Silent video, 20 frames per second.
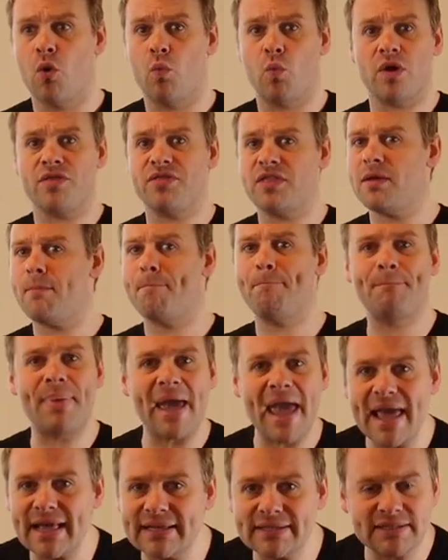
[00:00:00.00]
were the
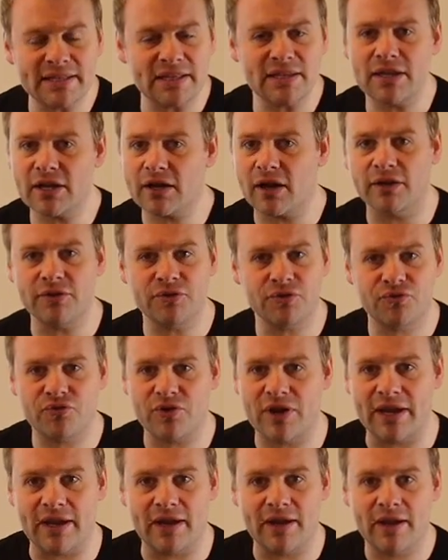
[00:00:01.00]
best in the
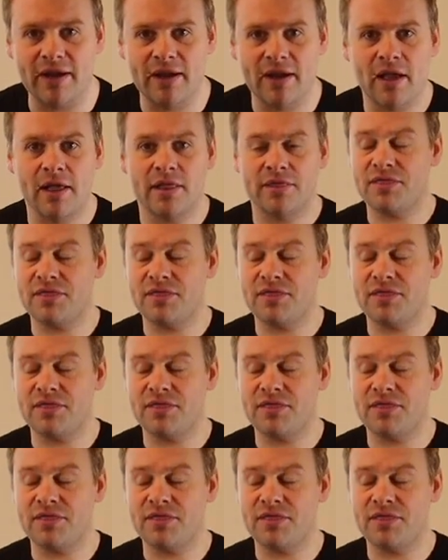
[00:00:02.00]
country.